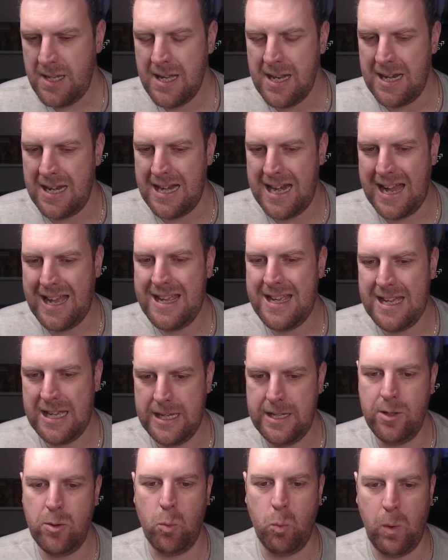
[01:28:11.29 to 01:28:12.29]
Lay
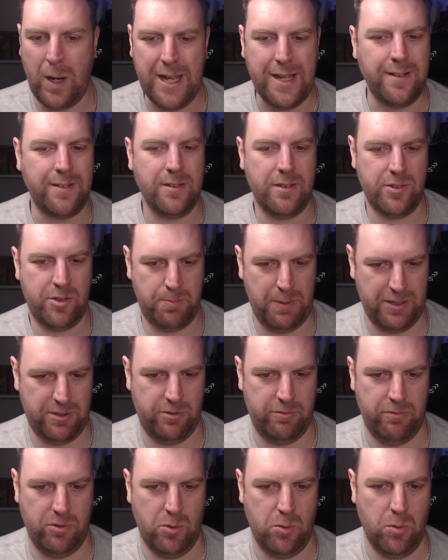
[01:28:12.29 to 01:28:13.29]
in wait
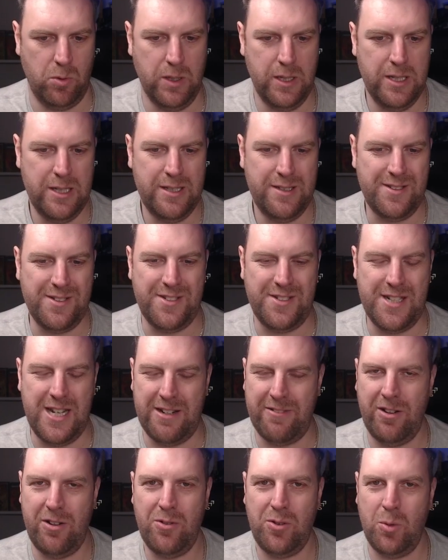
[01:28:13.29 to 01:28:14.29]
special rule.
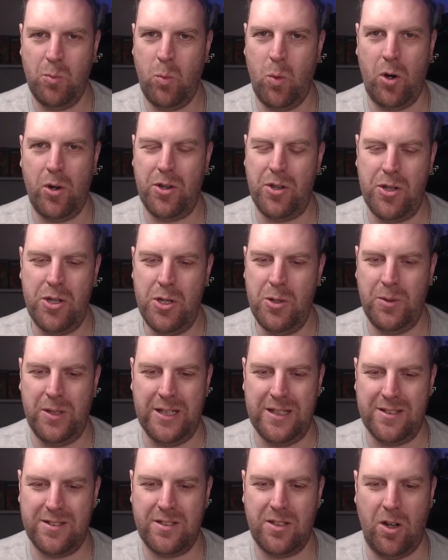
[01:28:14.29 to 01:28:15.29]
0 to 1
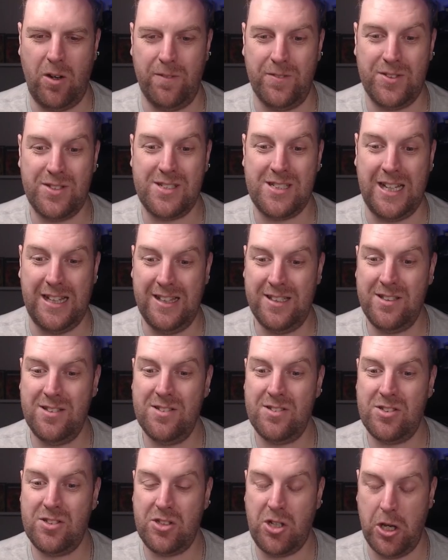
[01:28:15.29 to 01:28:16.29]
units of Skeleton
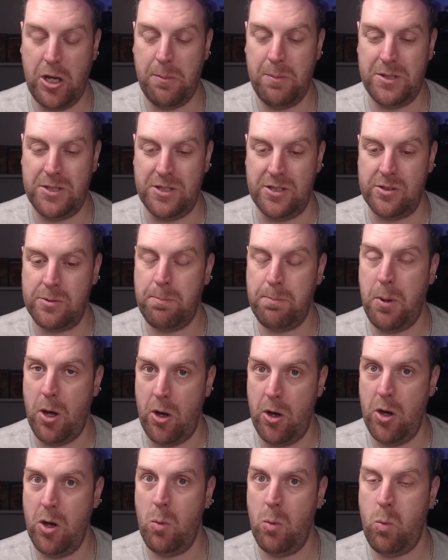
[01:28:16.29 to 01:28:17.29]
Skirmishers
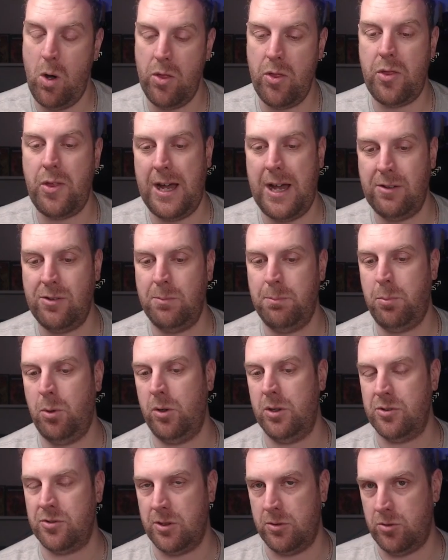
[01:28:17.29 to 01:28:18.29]
per 1,000
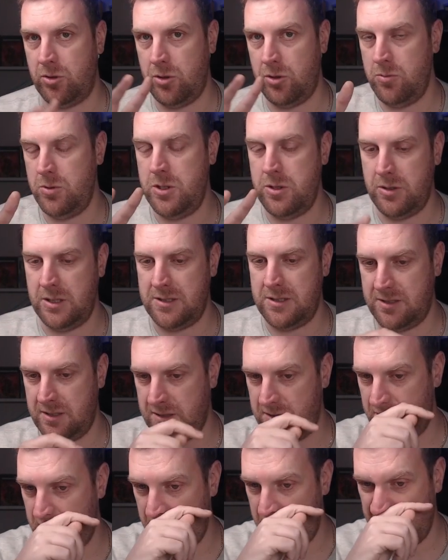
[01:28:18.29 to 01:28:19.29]
points, so 2 units in
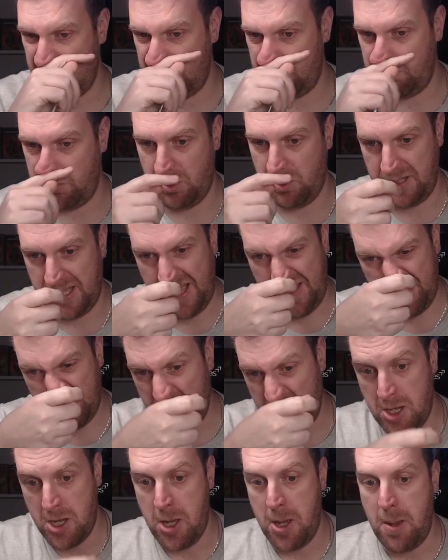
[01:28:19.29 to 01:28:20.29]
a 2,000 point game,
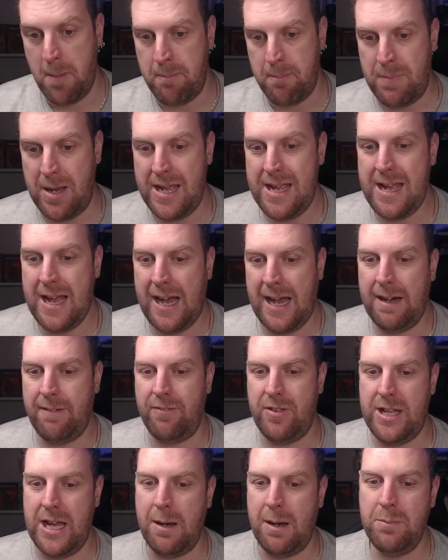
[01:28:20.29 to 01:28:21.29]
may have
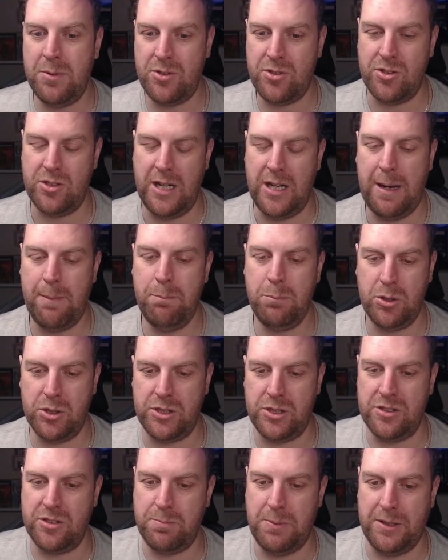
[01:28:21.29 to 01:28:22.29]
the
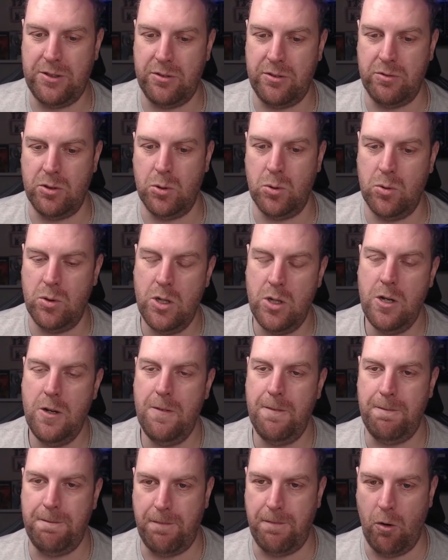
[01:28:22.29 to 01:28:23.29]
Ambusher special rule
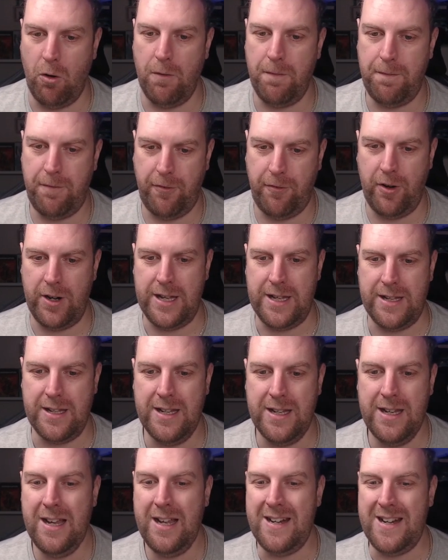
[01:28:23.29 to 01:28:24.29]
for free.
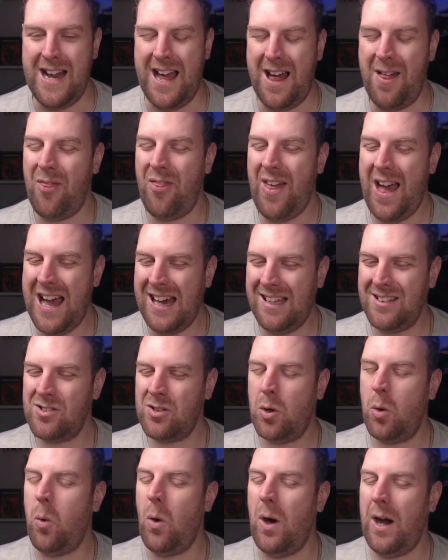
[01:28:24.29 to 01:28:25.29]
Now that's
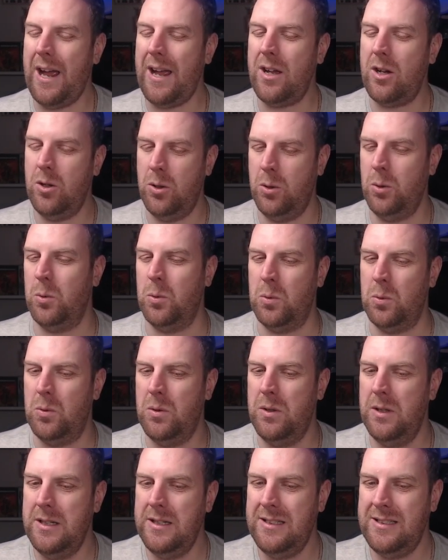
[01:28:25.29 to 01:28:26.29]
quite cool.
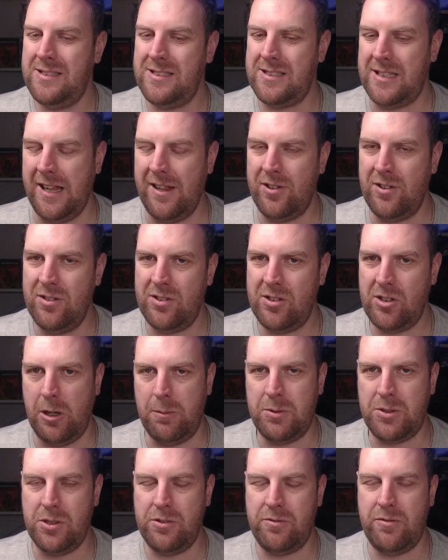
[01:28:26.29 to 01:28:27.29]
Skeleton
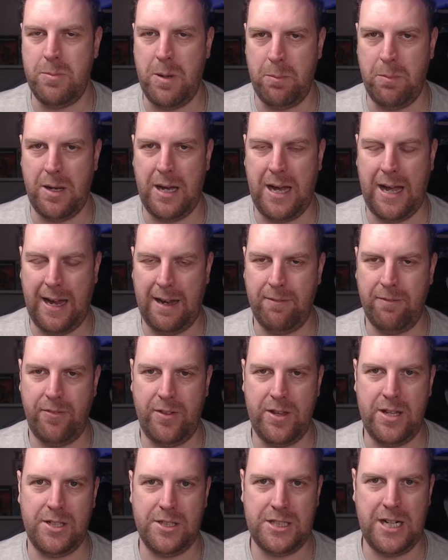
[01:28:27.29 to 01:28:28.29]
Skirmishers, remember, have
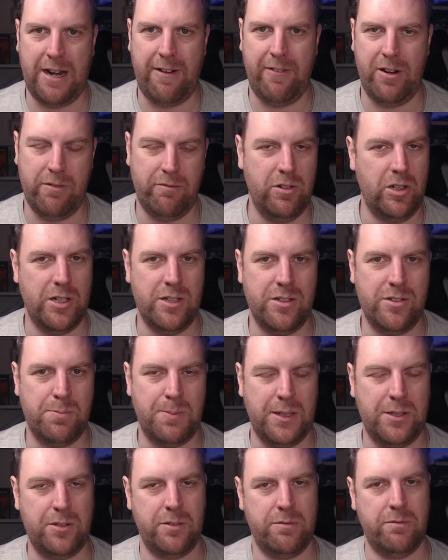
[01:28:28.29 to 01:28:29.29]
the Chariot Runners
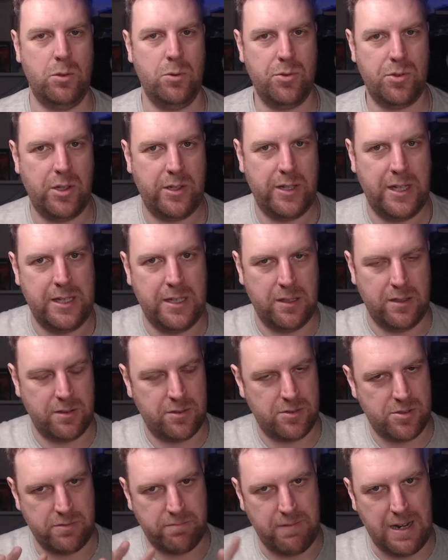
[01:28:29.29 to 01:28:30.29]
special rule, so they can
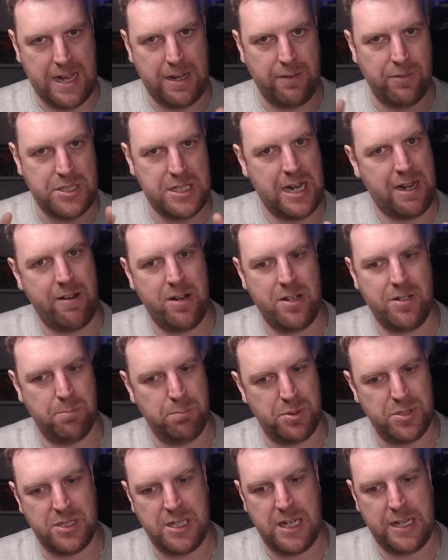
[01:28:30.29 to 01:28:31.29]
surround chariots and
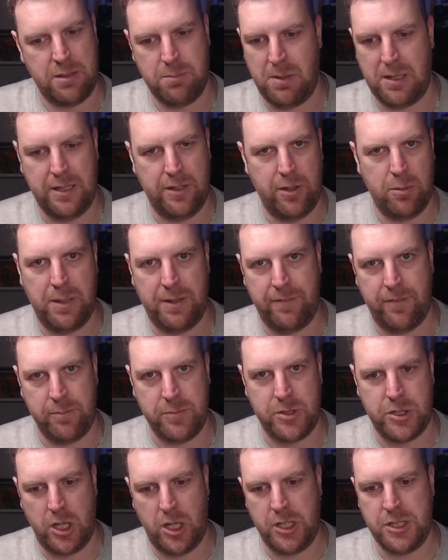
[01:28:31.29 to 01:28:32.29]
protect them a little bit from
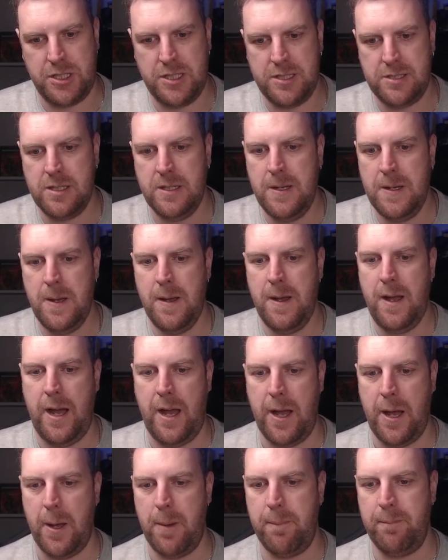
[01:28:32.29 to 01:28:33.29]
charges,
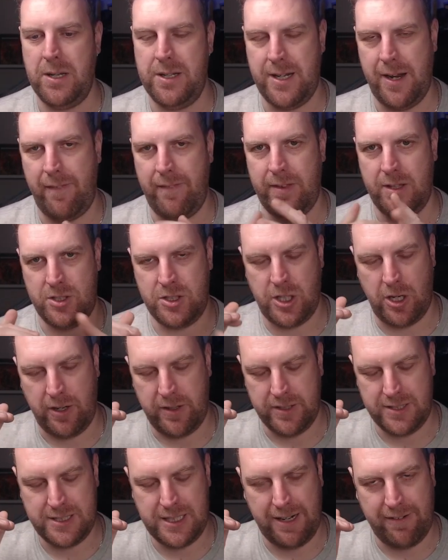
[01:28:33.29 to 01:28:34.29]
and then the
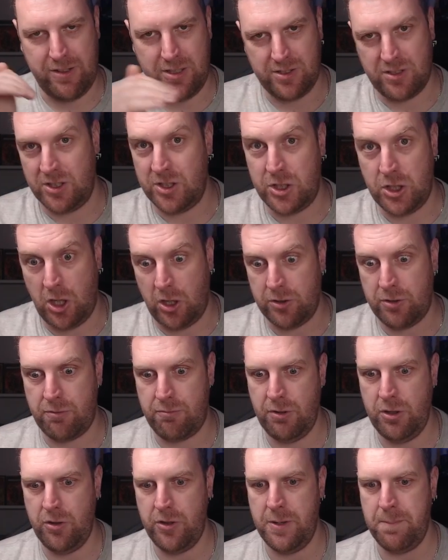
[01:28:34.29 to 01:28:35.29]
chariots can charge
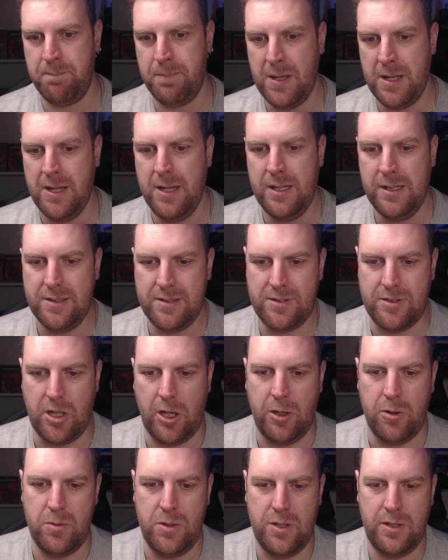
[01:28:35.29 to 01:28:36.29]
through them. So
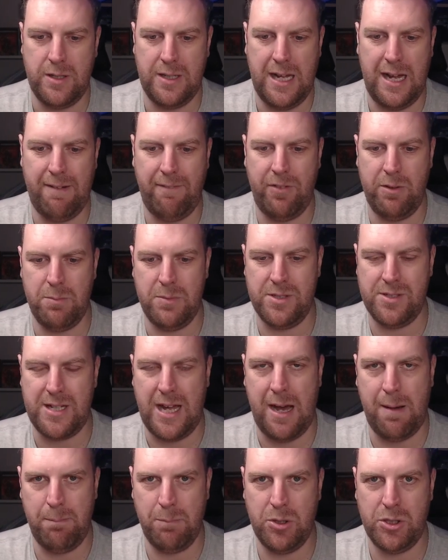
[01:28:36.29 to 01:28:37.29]
you can have them as
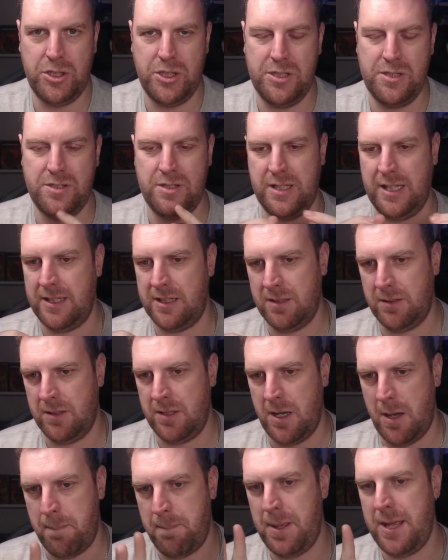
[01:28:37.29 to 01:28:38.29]
ambushers. They can
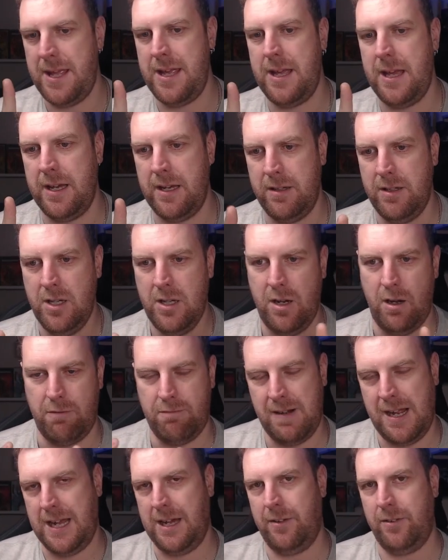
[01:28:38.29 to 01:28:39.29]
appear
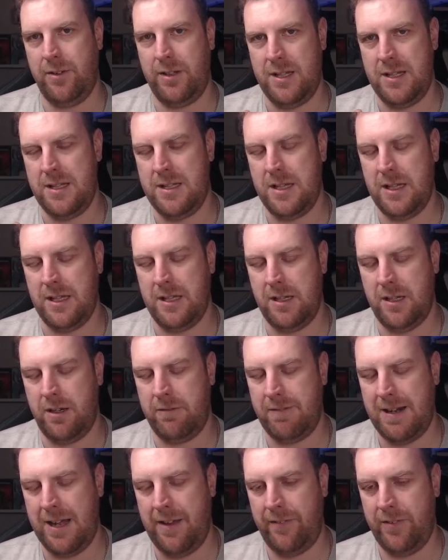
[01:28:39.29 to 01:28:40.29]
around
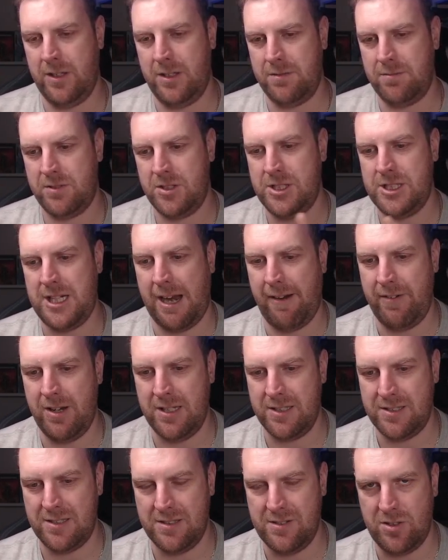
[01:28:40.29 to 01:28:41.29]
the
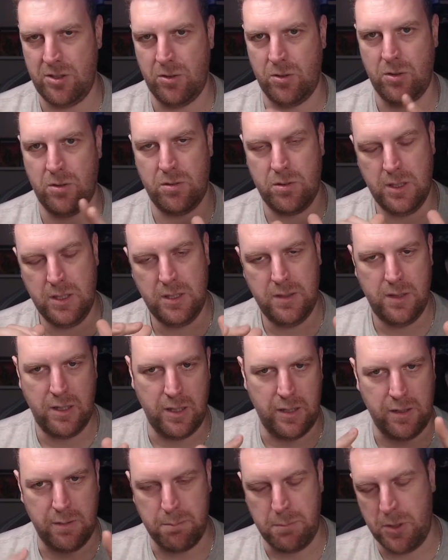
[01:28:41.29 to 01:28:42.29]
chariots as you're
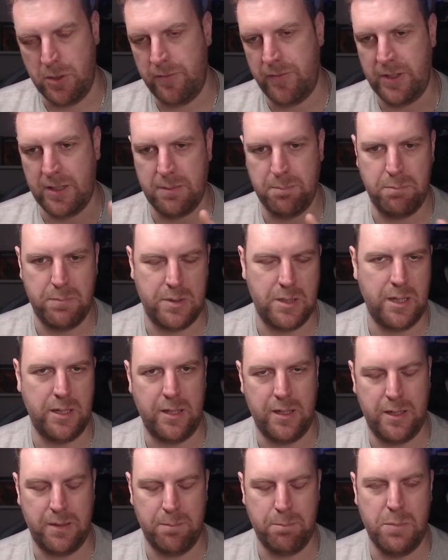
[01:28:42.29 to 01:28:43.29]
moving and
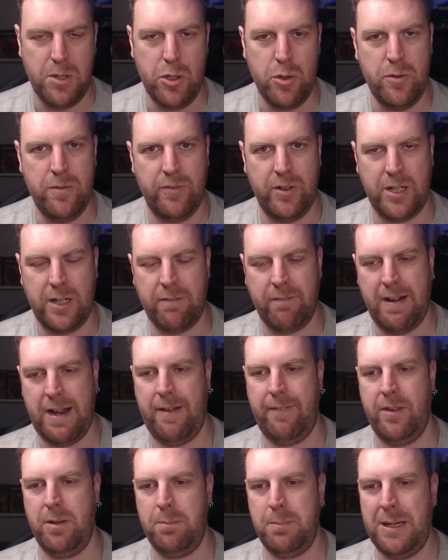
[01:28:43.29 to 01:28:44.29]
manoeuvring
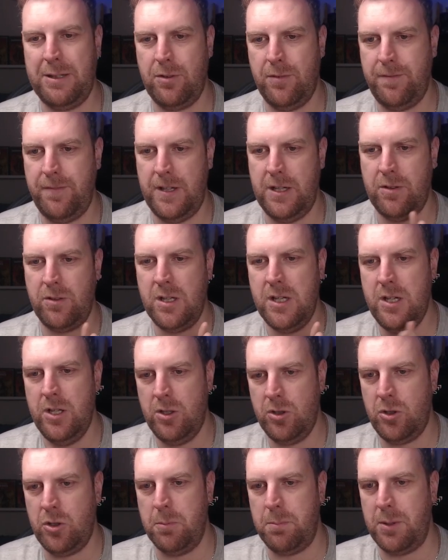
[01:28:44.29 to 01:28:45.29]
around the battlefield.
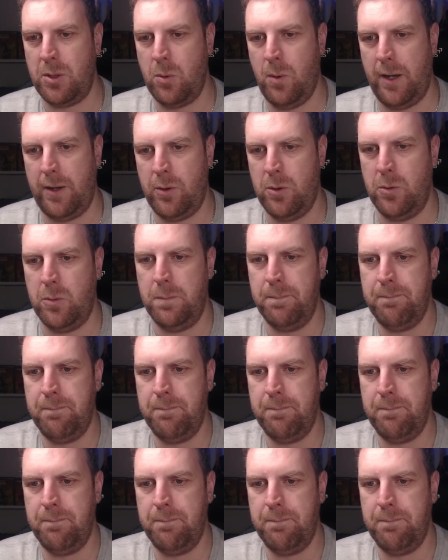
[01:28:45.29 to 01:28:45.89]
Could be quite cool.